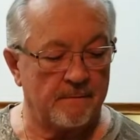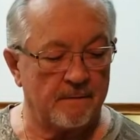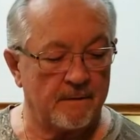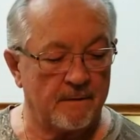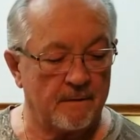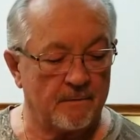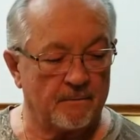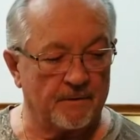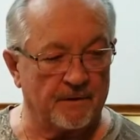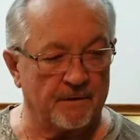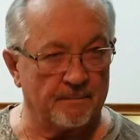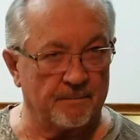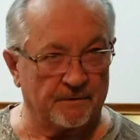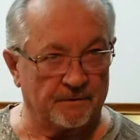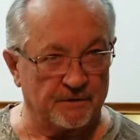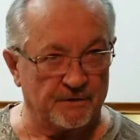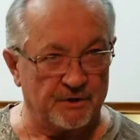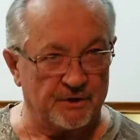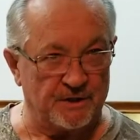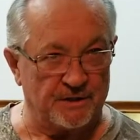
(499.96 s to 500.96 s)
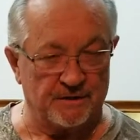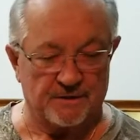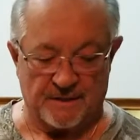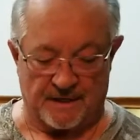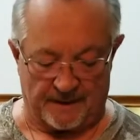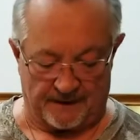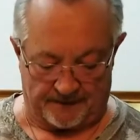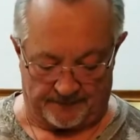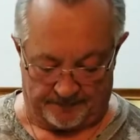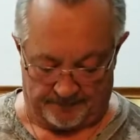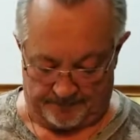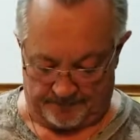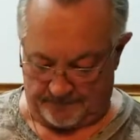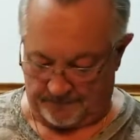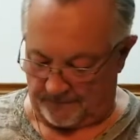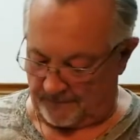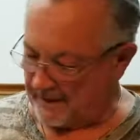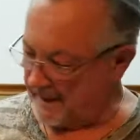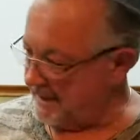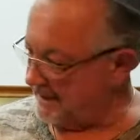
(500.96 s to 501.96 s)
we're going to put the cheese on it,
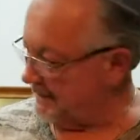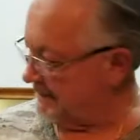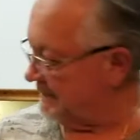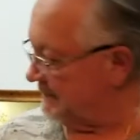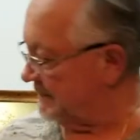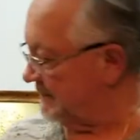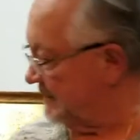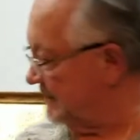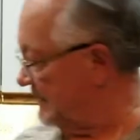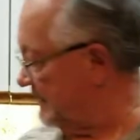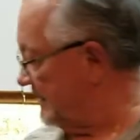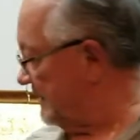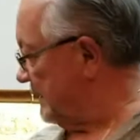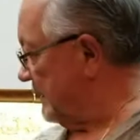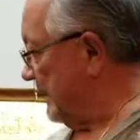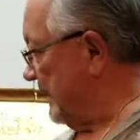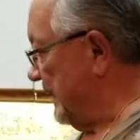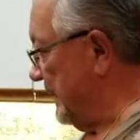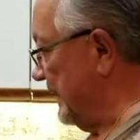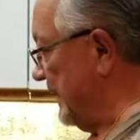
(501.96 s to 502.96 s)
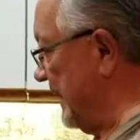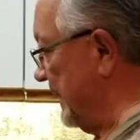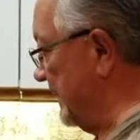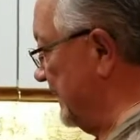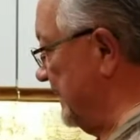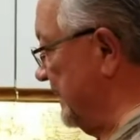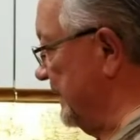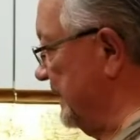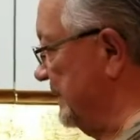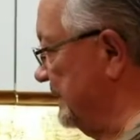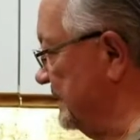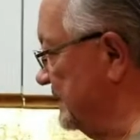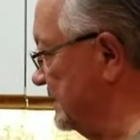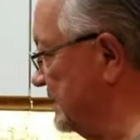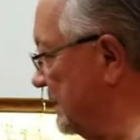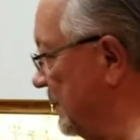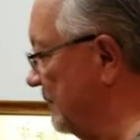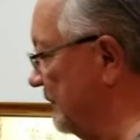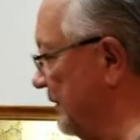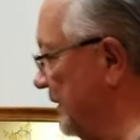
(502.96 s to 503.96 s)
okay? And that is
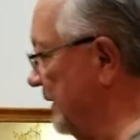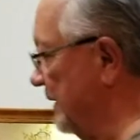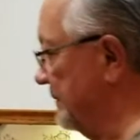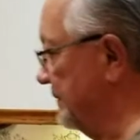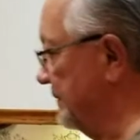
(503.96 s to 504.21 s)
over here.